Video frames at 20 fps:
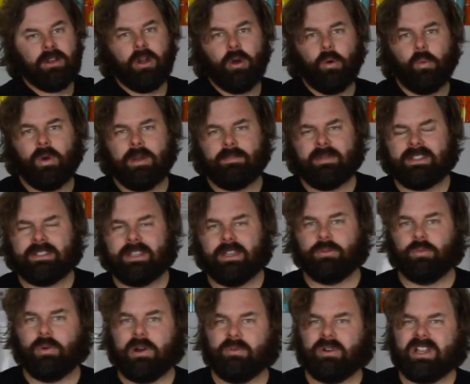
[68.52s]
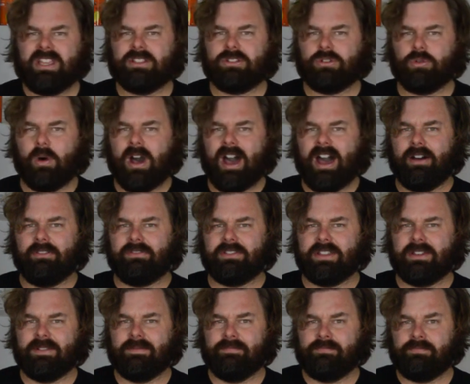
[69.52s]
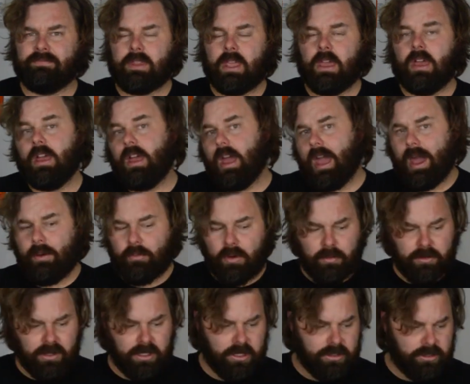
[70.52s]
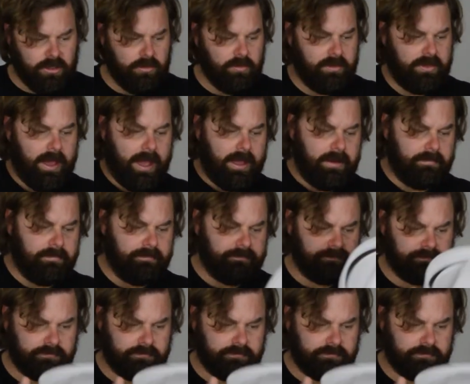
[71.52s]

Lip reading: Limited Louise to Aft. And what we're going to do with that